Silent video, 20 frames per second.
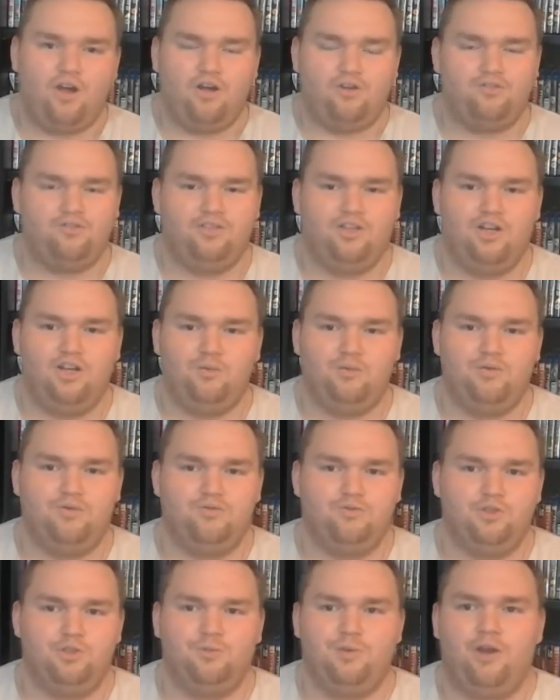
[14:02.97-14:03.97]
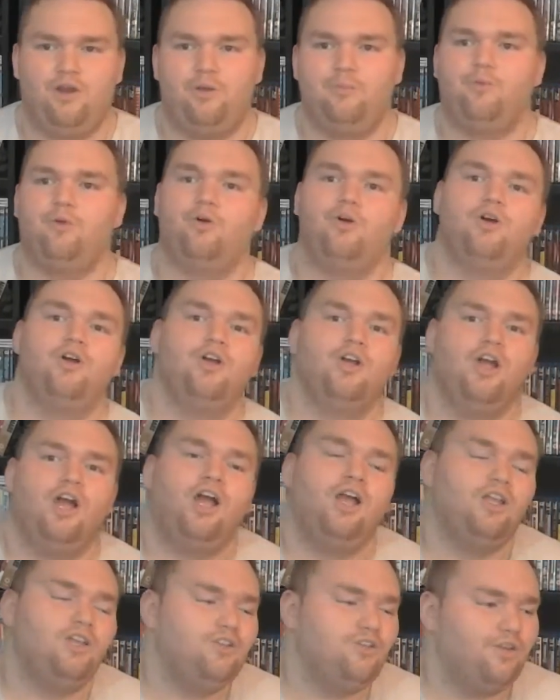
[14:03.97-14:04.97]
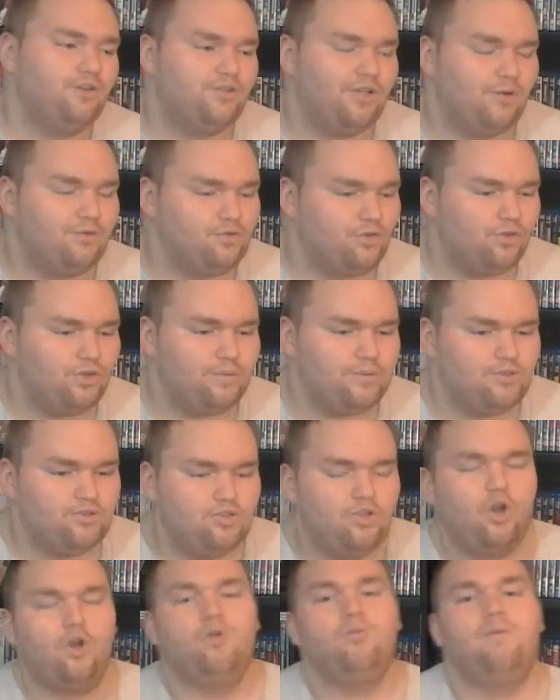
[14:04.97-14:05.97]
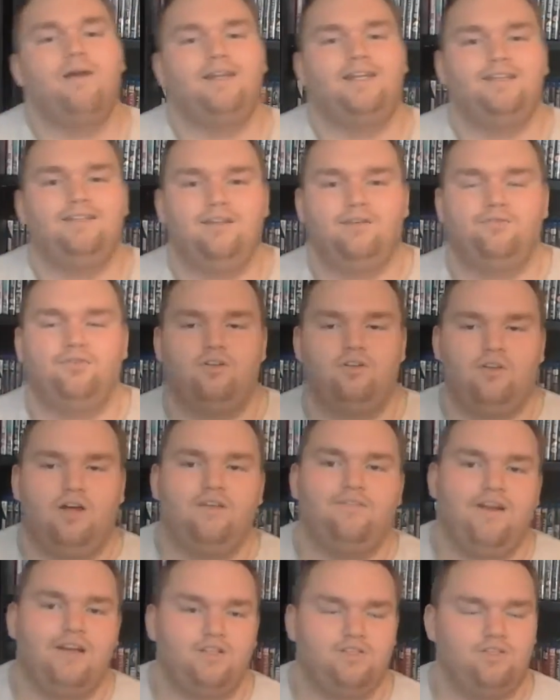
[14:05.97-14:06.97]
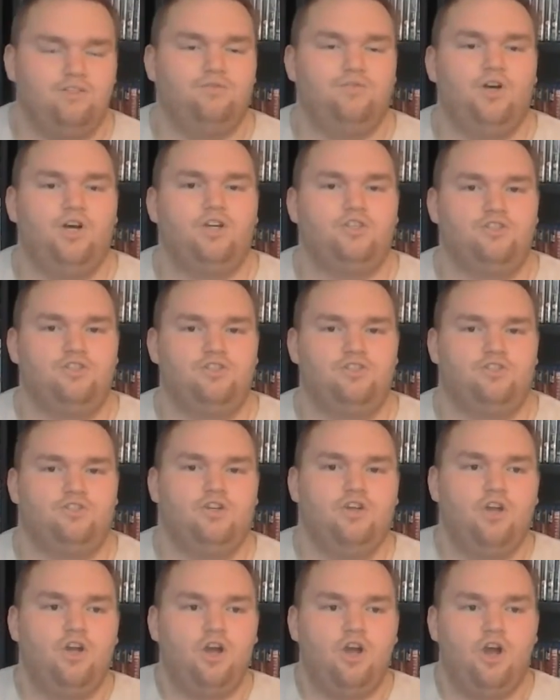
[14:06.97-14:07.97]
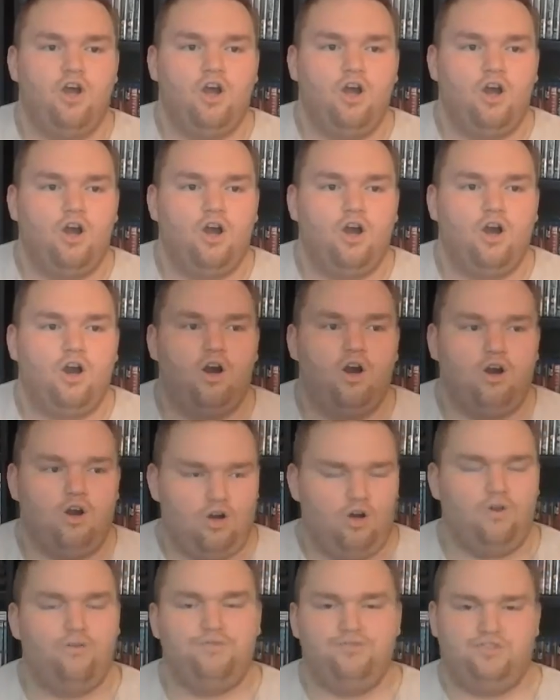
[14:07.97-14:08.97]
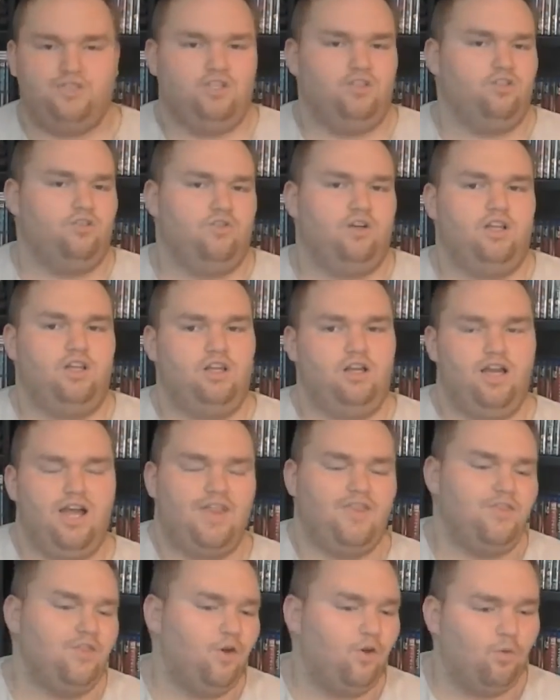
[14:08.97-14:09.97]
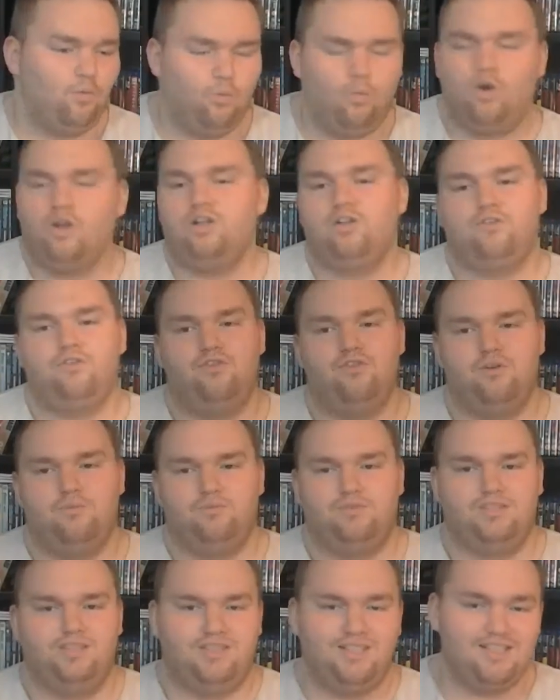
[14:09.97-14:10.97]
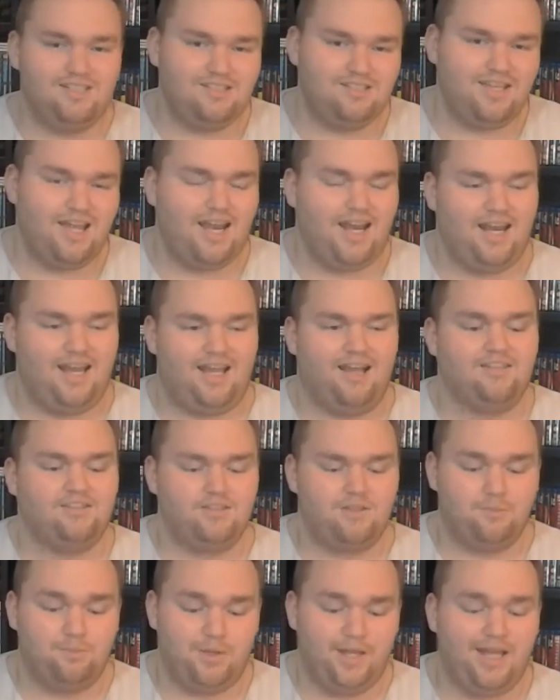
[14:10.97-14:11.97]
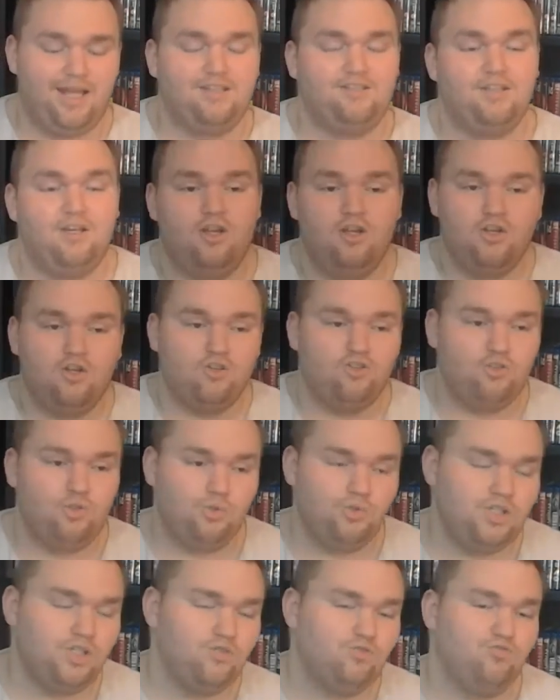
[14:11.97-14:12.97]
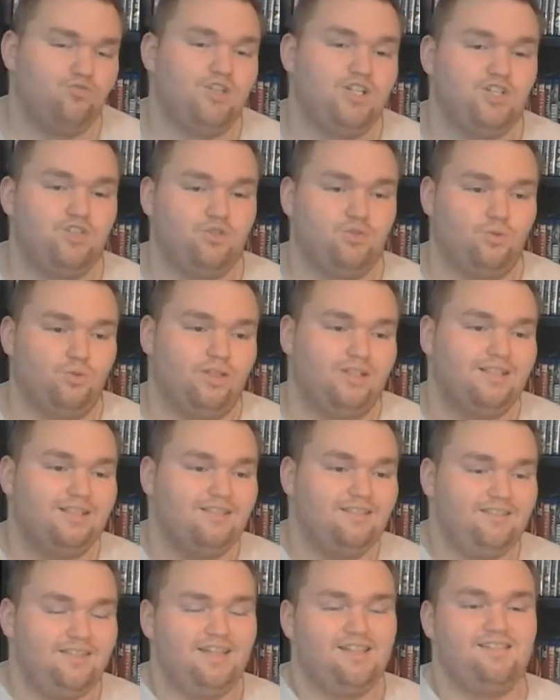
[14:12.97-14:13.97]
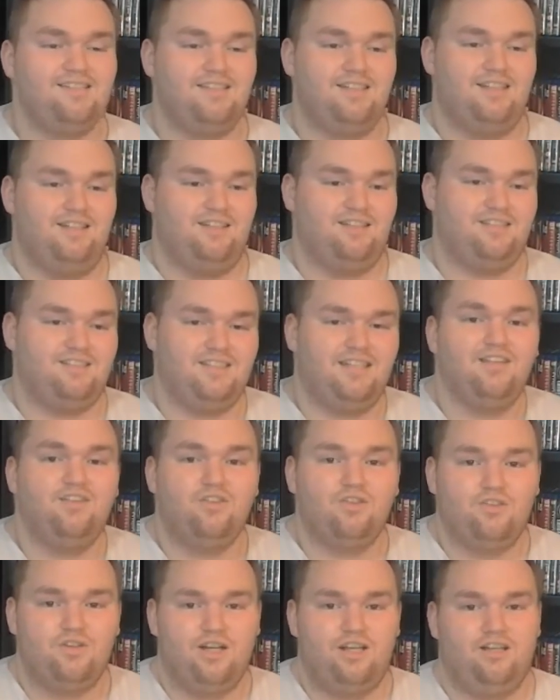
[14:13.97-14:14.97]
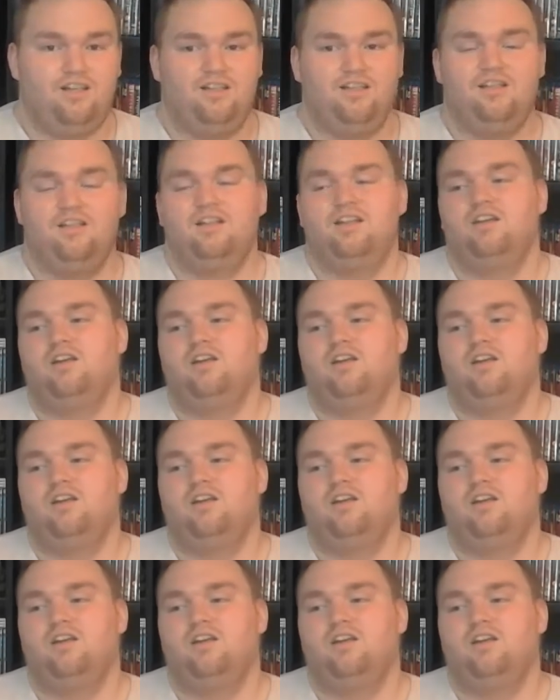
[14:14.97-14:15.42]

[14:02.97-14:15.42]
After with Drew Barrymore. There was already been so many different live action versions of Cinderella, and not one of them to this day has compared to the original Disney Cinderella.